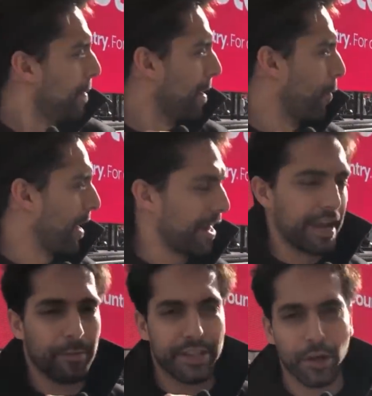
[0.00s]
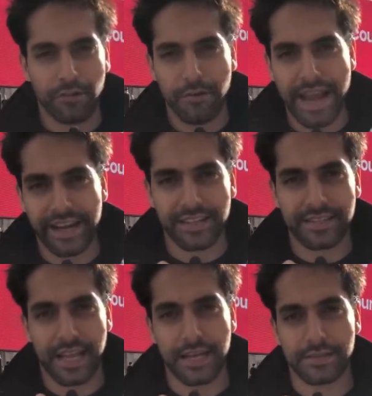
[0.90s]
But we are here with all the Remainers.
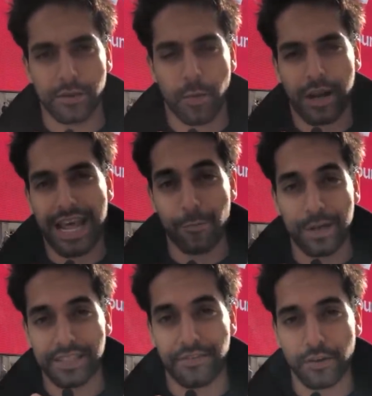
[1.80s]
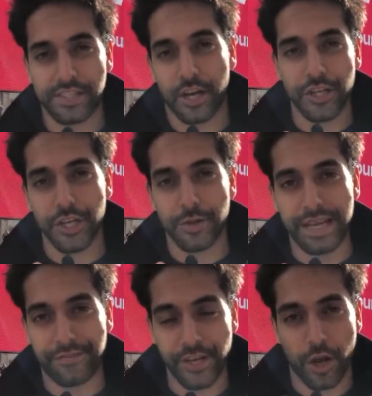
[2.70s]
So what Letwin's vote is going to do,
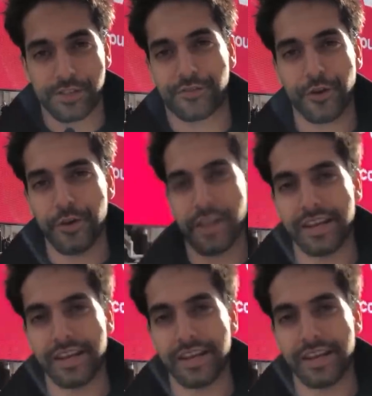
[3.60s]
if it goes through,